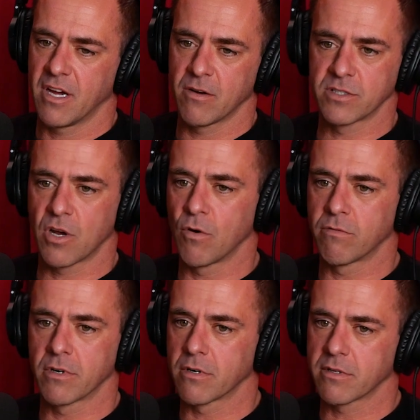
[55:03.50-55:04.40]
I was
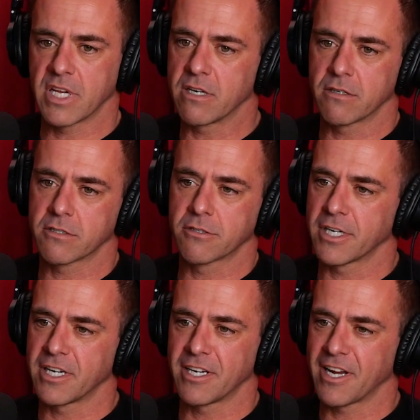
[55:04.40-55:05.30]
over the
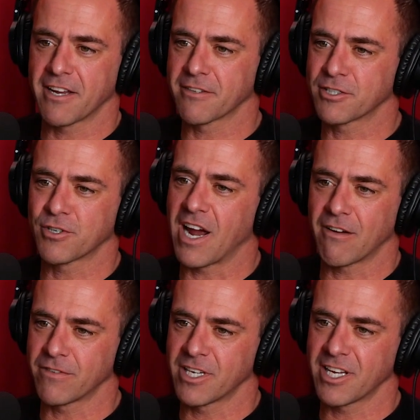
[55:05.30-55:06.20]
industry and the
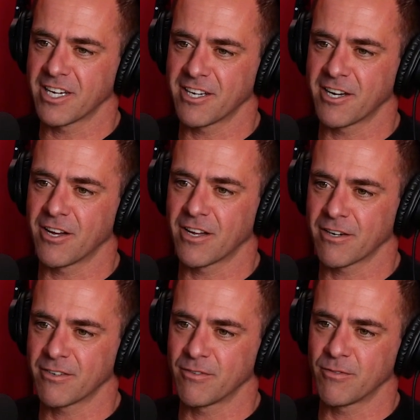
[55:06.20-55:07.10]
traveling,
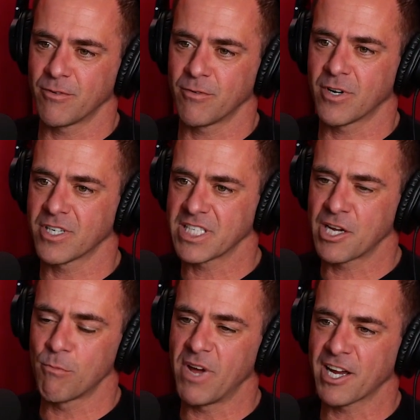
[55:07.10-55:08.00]
I wanted to
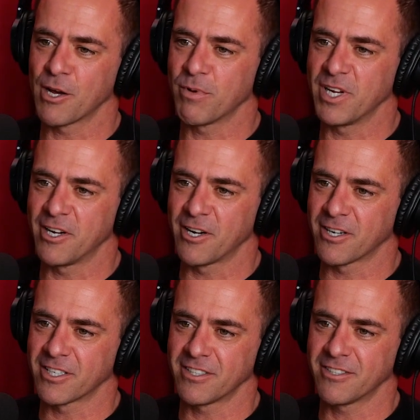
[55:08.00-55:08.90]
come back up here
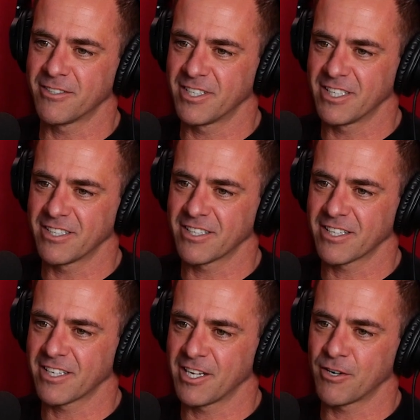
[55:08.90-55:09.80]
and
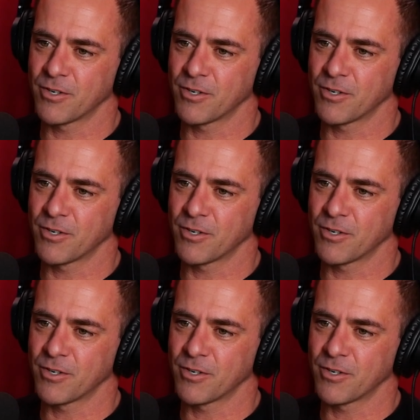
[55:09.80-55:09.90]
get